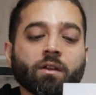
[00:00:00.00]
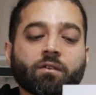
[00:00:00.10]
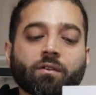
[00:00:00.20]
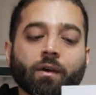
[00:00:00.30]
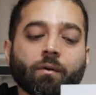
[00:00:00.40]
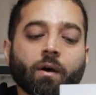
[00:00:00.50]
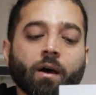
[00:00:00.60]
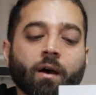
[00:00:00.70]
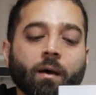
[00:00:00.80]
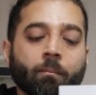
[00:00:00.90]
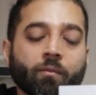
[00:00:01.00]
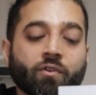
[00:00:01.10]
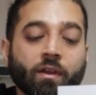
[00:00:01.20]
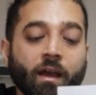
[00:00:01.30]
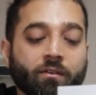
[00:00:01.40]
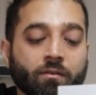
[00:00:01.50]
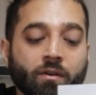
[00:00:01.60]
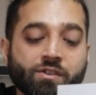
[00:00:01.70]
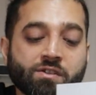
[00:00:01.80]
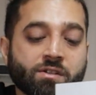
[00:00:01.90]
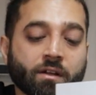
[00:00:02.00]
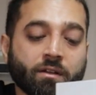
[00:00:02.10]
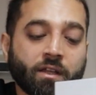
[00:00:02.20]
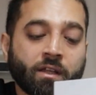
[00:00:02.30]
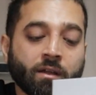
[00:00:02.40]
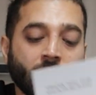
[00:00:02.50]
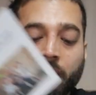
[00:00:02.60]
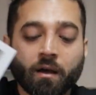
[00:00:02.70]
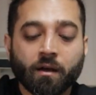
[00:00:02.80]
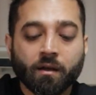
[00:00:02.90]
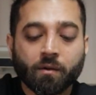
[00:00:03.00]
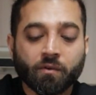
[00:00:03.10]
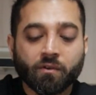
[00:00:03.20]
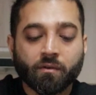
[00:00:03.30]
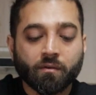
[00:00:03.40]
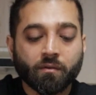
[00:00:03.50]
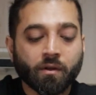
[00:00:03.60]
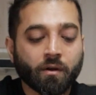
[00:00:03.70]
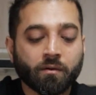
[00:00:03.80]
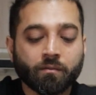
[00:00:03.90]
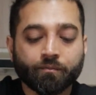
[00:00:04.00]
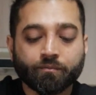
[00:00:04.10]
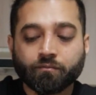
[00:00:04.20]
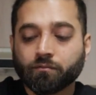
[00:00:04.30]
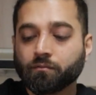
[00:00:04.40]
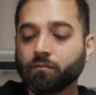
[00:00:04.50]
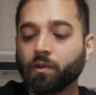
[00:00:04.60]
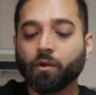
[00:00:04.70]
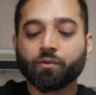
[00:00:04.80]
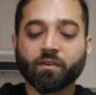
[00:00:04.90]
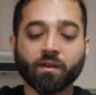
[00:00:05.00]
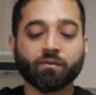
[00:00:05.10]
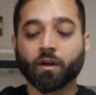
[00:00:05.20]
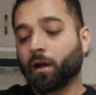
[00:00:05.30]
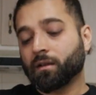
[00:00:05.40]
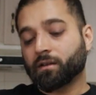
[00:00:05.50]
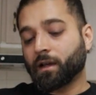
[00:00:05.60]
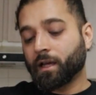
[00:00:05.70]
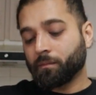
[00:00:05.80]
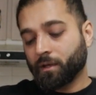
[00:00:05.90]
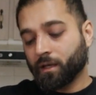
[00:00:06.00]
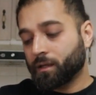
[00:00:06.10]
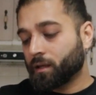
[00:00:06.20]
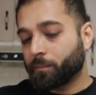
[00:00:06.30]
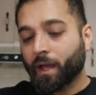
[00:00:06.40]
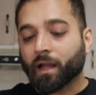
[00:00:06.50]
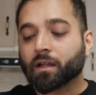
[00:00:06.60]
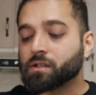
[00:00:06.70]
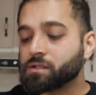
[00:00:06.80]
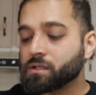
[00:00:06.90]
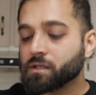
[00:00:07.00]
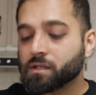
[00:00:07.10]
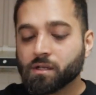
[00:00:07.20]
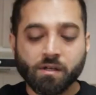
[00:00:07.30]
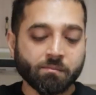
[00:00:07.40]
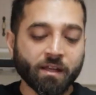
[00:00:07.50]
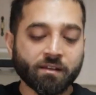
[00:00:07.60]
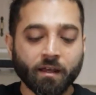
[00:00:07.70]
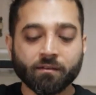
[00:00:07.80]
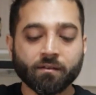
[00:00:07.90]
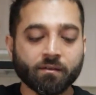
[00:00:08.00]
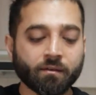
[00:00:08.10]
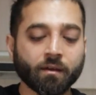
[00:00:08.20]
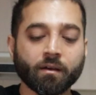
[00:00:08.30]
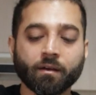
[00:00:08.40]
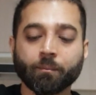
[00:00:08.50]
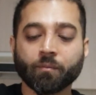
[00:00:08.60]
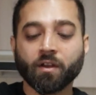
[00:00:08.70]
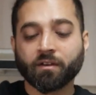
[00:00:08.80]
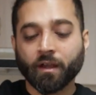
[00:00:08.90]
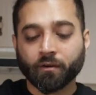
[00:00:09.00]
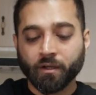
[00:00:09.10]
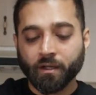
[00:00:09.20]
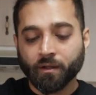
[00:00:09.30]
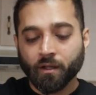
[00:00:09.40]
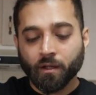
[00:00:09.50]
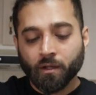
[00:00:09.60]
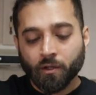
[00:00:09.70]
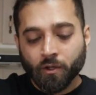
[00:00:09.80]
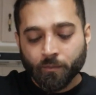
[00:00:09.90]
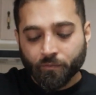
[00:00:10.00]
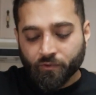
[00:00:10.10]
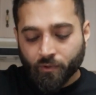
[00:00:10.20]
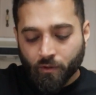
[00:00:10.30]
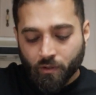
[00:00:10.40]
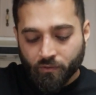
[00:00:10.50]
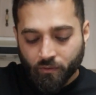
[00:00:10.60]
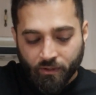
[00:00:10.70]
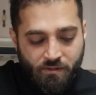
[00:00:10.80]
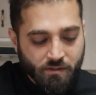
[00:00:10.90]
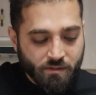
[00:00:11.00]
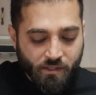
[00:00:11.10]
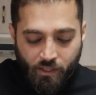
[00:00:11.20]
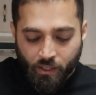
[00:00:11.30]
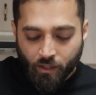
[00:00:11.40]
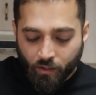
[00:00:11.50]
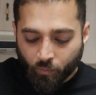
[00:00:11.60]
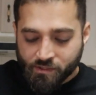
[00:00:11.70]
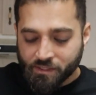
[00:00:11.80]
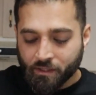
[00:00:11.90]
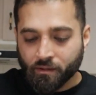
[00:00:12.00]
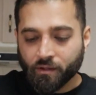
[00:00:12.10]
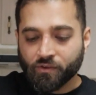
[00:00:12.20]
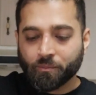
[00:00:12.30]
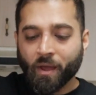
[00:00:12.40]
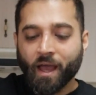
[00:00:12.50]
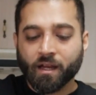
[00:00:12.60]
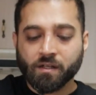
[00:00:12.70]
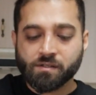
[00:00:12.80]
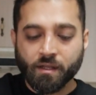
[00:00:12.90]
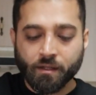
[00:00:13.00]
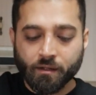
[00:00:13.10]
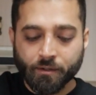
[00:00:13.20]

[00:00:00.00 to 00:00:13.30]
So so yeah, so logistically, it was, you know, received on time, and the package, it maintains its integrity. So so let's just see what's in this package then.